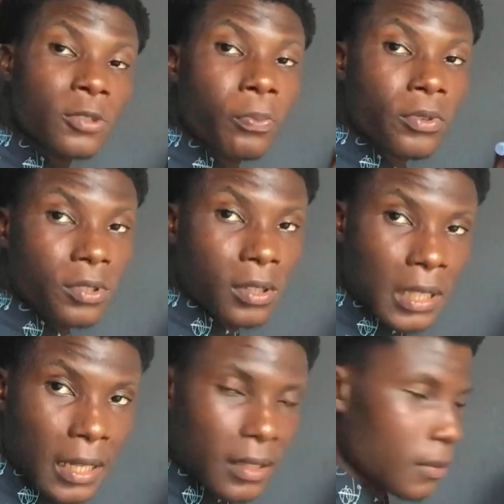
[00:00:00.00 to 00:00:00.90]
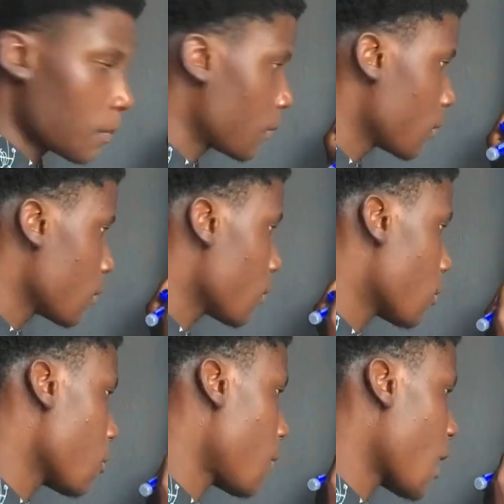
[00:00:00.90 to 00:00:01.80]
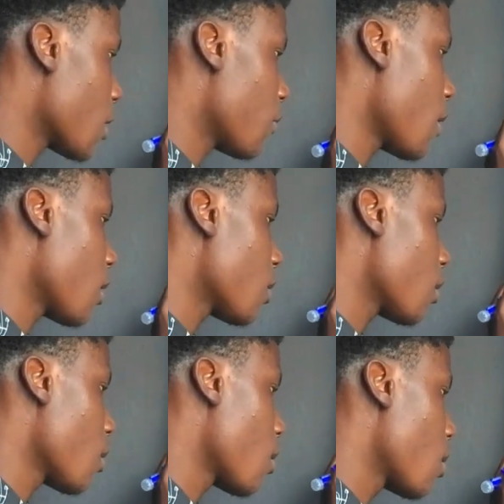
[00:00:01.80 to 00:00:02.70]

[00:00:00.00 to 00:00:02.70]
to put your date. So March 1st.